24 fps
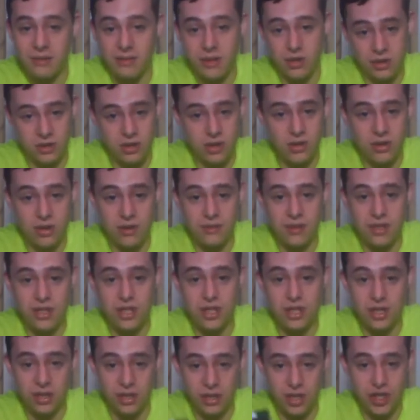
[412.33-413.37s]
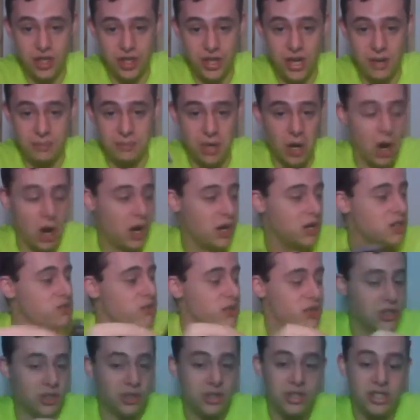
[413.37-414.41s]
for two different ship cards,
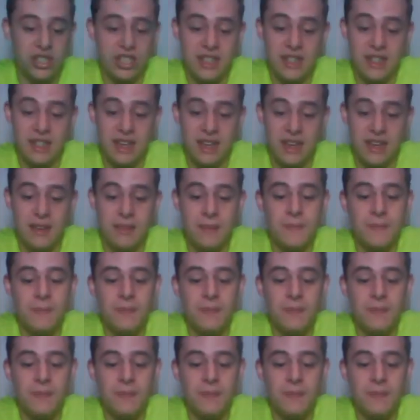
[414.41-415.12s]
which you'll see.